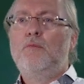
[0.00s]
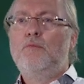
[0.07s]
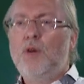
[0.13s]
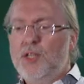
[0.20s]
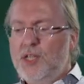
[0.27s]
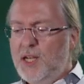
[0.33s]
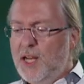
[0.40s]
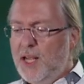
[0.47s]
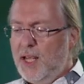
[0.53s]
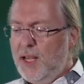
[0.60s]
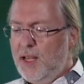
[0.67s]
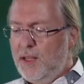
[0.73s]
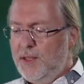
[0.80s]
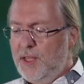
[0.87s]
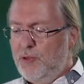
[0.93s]

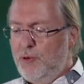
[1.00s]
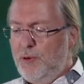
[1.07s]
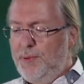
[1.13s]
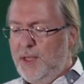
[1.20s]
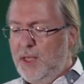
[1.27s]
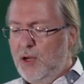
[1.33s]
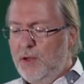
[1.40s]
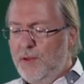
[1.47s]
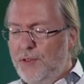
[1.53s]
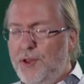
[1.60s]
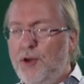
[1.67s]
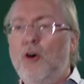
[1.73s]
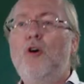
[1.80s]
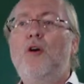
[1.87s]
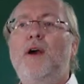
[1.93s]
Mostly, it will be
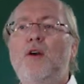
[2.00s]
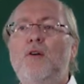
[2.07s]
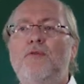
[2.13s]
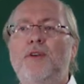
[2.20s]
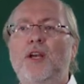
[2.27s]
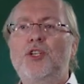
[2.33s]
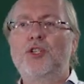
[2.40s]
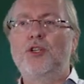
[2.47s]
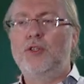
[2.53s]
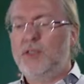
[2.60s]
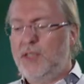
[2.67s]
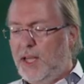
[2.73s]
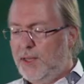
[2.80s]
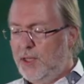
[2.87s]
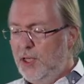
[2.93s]
the Oreo
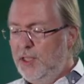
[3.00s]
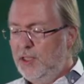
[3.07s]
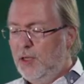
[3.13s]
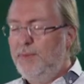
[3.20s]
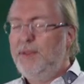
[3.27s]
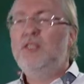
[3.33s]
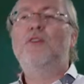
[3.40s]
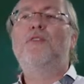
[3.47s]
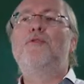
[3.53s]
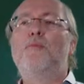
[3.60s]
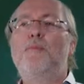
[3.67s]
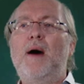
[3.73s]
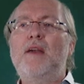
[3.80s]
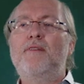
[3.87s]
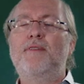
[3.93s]
version and a little bit of
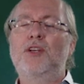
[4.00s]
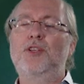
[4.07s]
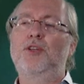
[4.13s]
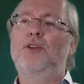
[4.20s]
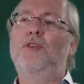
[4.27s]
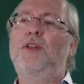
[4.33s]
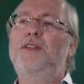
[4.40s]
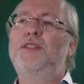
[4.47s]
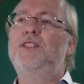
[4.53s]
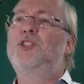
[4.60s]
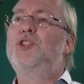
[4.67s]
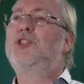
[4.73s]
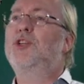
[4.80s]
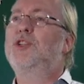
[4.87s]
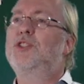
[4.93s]
the Pi version that
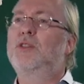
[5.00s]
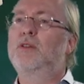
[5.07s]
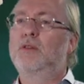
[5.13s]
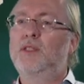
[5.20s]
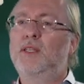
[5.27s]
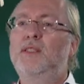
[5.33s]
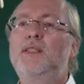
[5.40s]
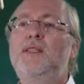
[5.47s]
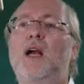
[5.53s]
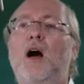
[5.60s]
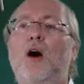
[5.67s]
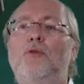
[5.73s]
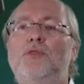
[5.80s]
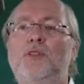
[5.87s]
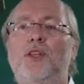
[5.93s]
is just getting
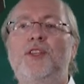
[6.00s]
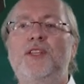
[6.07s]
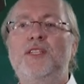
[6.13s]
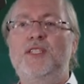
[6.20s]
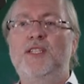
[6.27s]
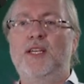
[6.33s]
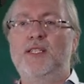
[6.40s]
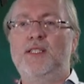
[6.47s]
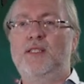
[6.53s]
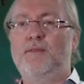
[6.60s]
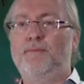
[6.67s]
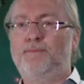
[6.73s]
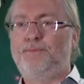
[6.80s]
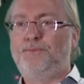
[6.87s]
out these days,